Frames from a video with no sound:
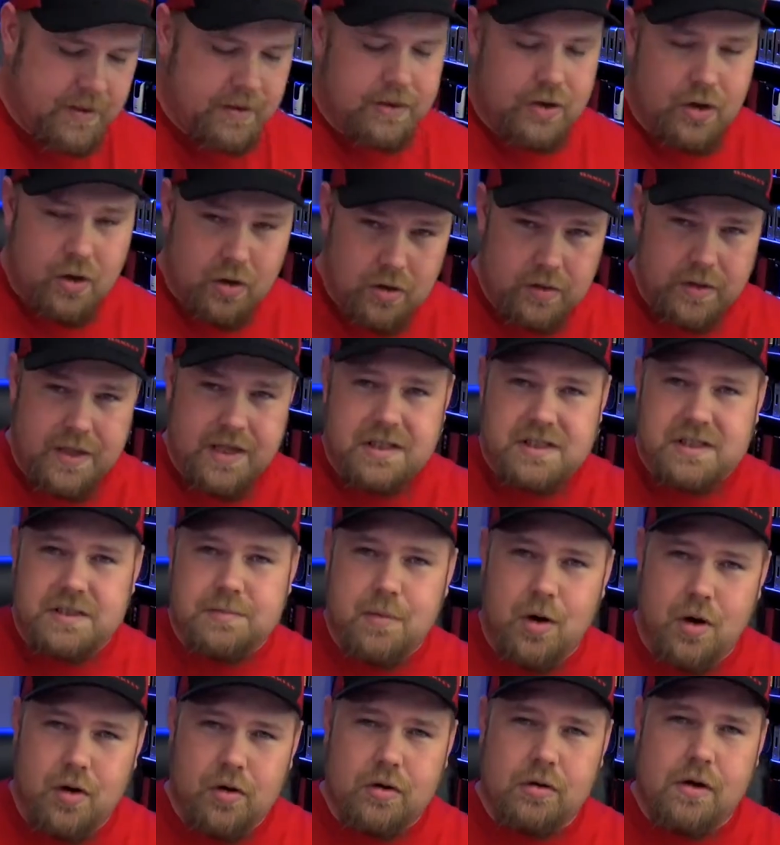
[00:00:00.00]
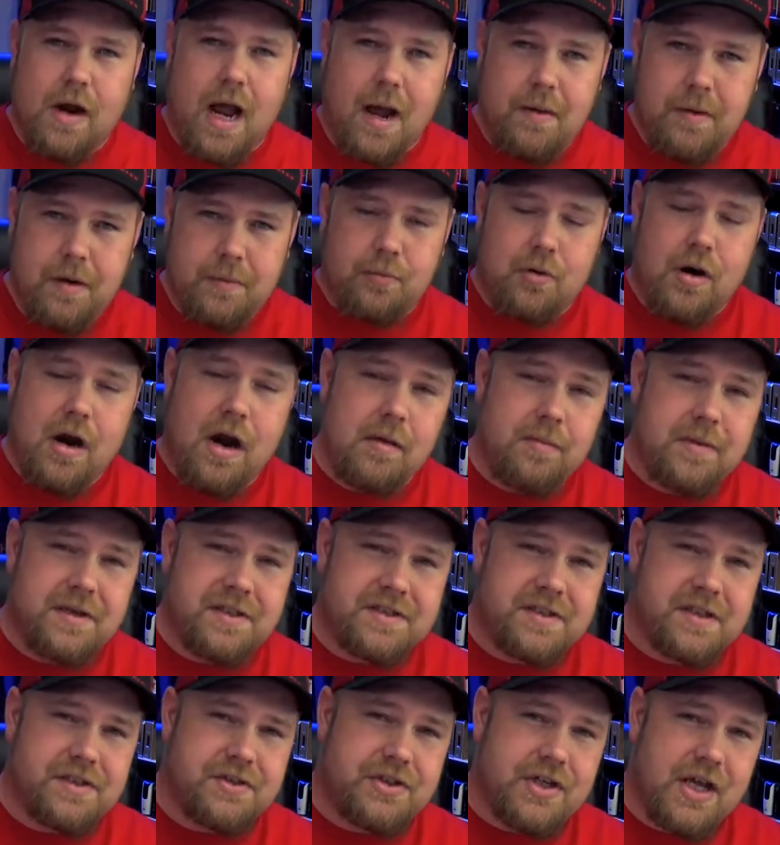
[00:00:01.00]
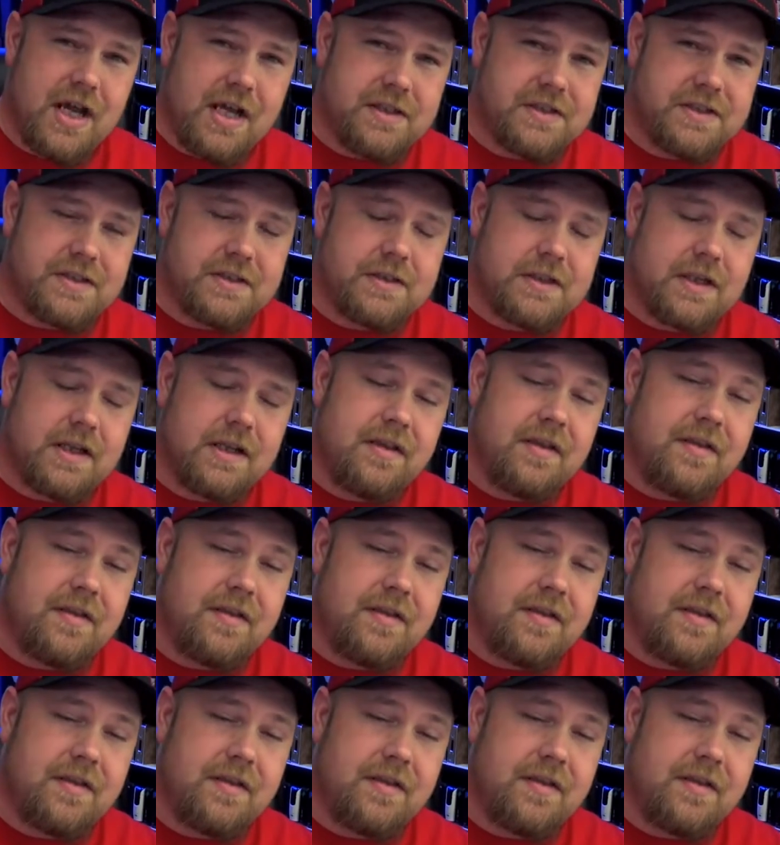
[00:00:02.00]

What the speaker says: currently a smoker, I would probably suggest